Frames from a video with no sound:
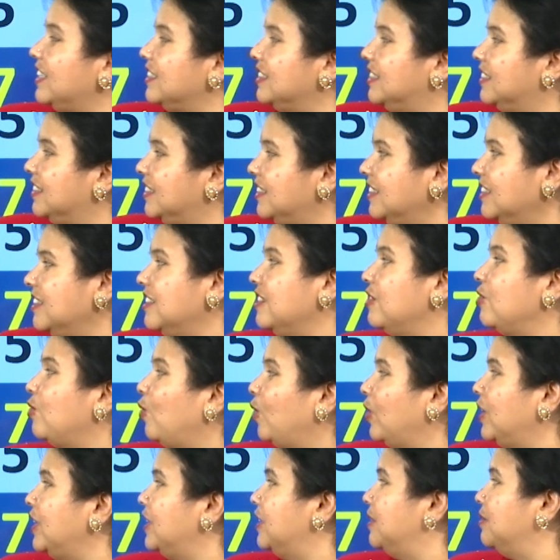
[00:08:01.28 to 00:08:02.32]
the whole
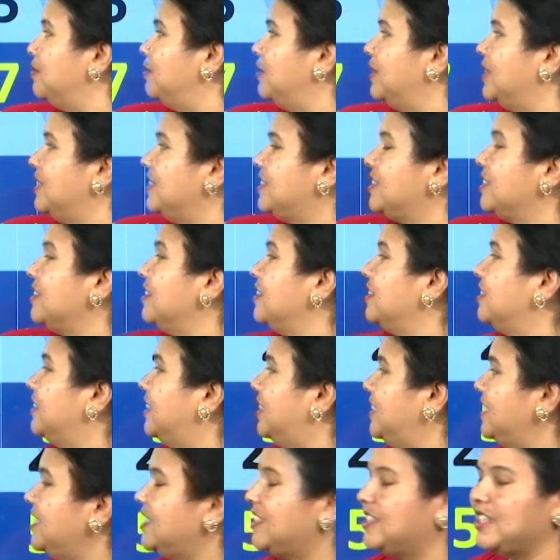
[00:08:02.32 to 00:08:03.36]
numbers, that
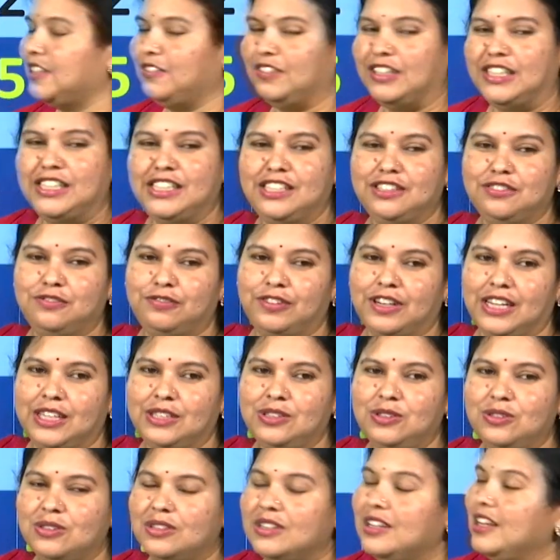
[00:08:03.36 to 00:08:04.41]
is 75
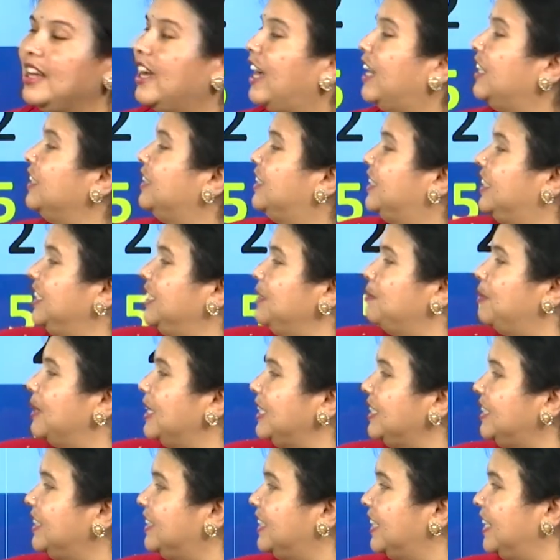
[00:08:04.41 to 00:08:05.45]
and 3 by
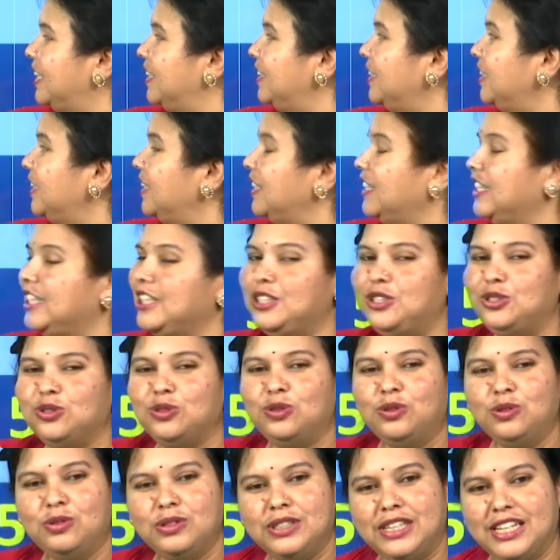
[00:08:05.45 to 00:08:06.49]
10 into
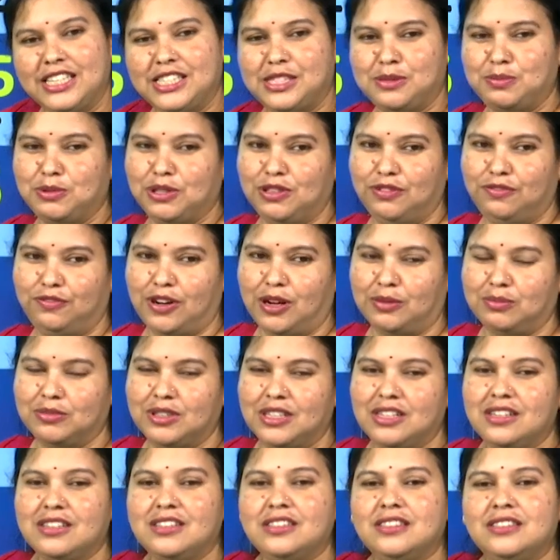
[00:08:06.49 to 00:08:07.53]
decimal form,
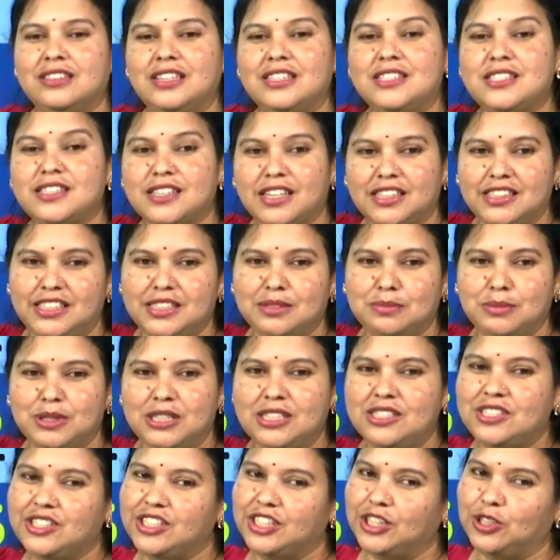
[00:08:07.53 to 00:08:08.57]
that is nothing but
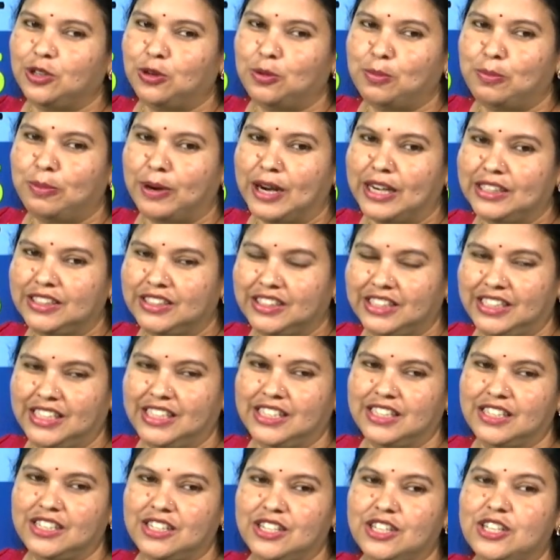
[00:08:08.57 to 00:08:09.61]
0.3.
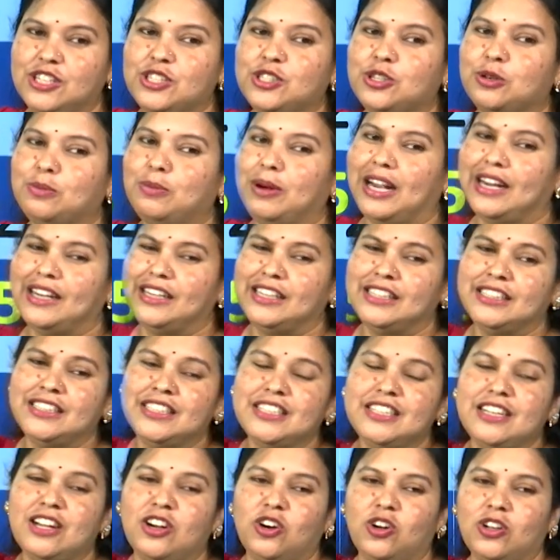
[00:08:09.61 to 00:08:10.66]
So, by adding
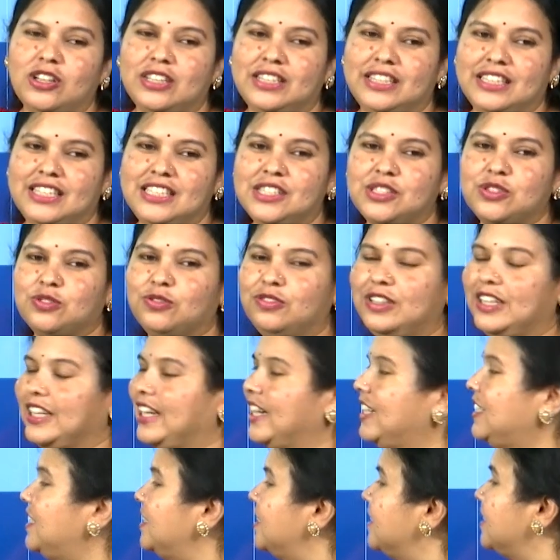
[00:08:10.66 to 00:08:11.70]
all this we get
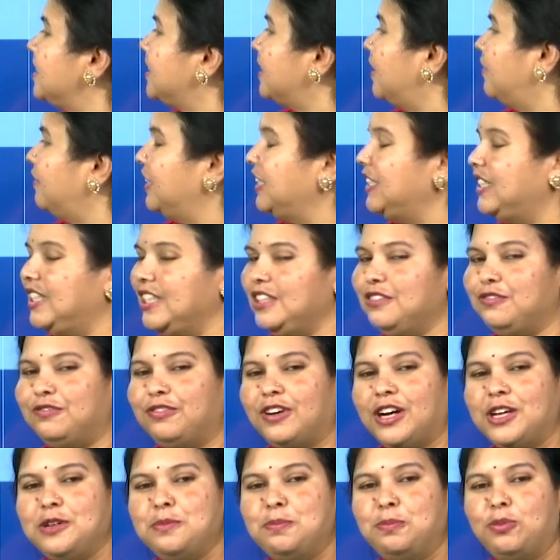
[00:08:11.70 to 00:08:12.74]

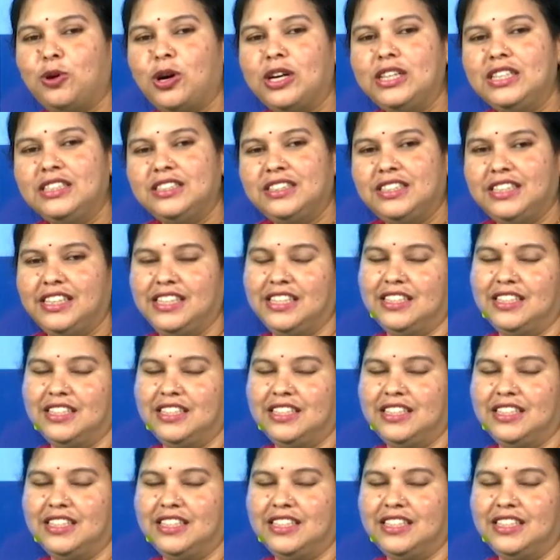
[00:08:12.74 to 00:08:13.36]
75.3.